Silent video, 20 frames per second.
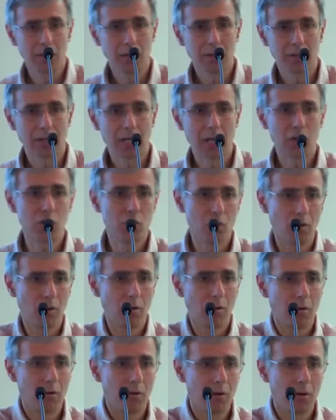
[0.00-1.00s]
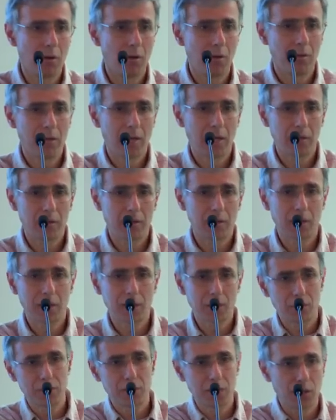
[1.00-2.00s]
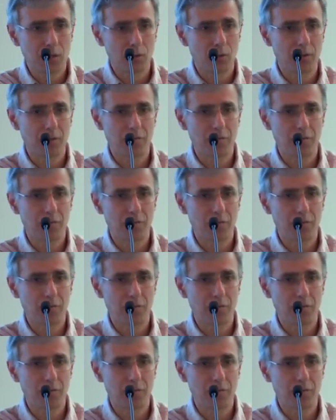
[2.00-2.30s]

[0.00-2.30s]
They don't ignore the